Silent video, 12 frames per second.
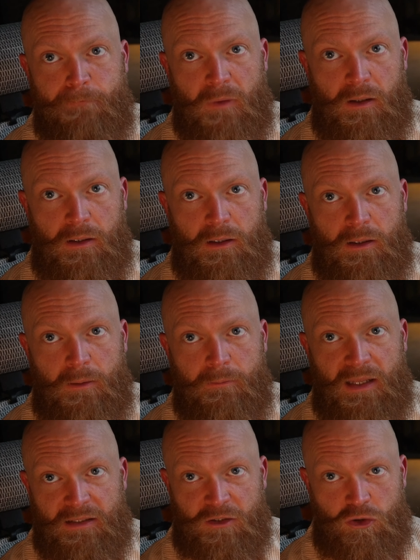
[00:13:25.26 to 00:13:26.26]

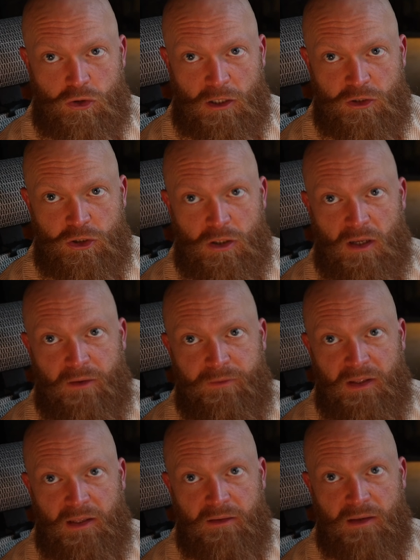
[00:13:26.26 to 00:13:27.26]
like the structure of
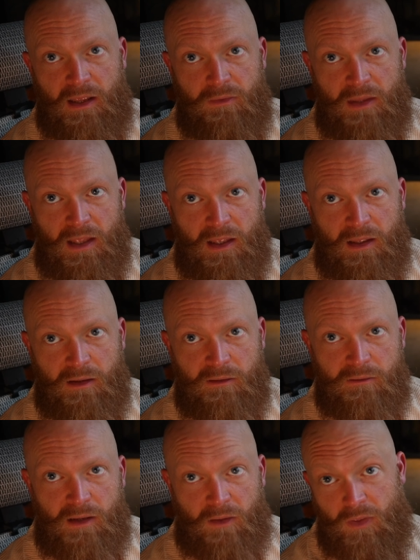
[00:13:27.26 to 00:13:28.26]
it, and
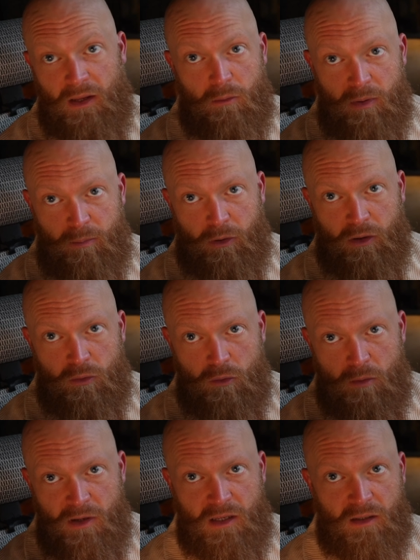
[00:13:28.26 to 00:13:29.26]
then I think it would be pretty
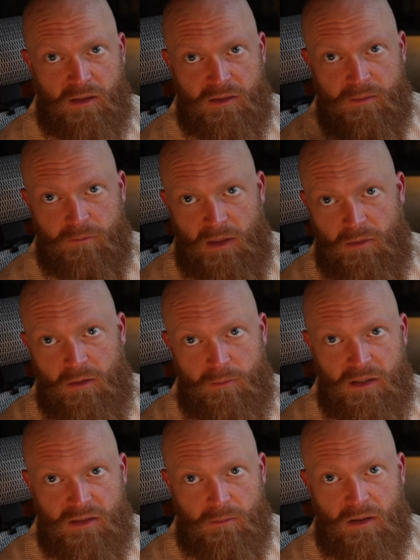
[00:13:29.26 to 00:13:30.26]
cool because maybe there'd
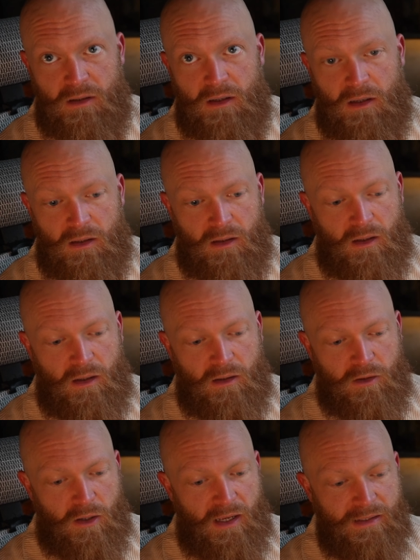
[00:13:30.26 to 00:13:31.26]
be some
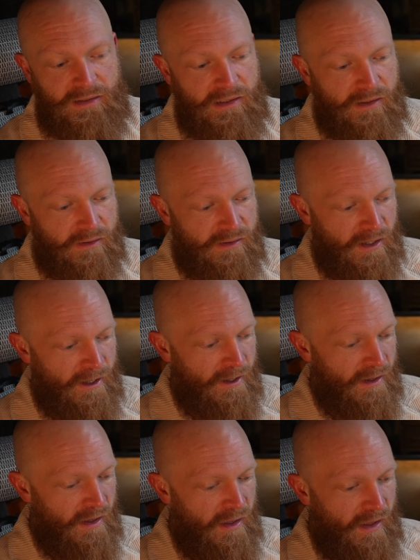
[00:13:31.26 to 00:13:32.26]
good ideas.
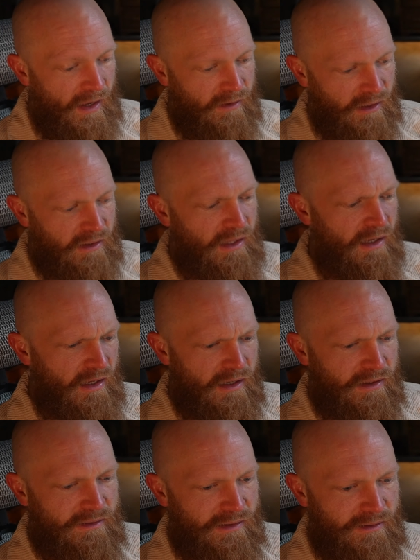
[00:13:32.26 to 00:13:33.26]
And the thing
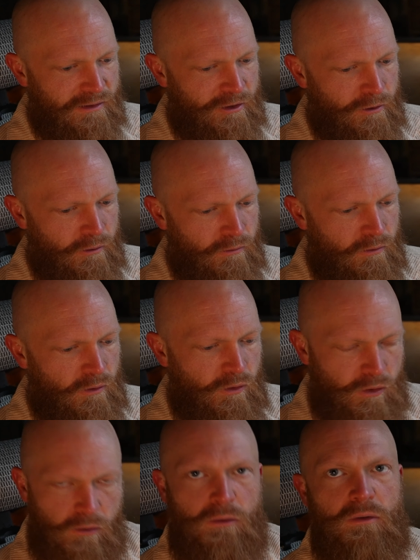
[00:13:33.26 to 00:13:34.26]
is to
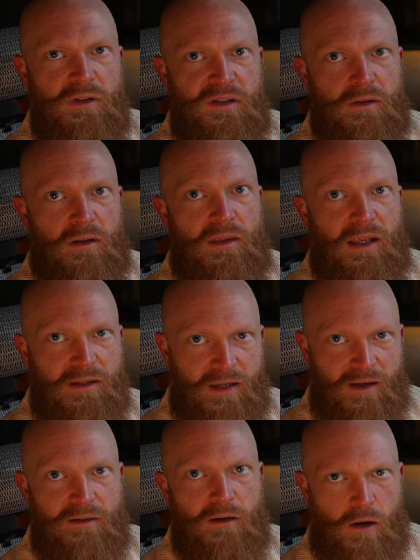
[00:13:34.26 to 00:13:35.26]
use the
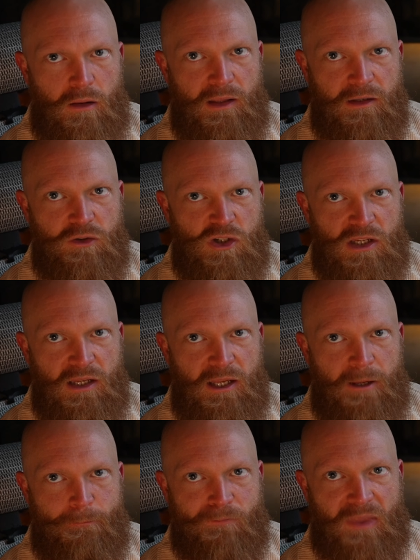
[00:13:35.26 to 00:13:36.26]

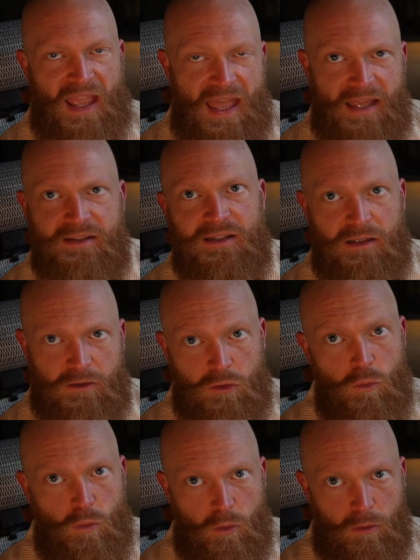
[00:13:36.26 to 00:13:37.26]
technology as a
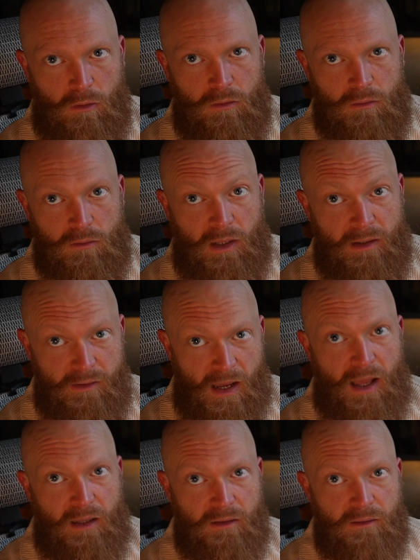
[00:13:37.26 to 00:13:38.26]
tool and
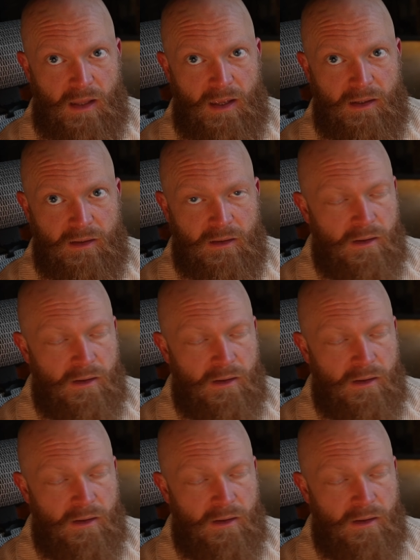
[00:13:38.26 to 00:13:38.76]
not like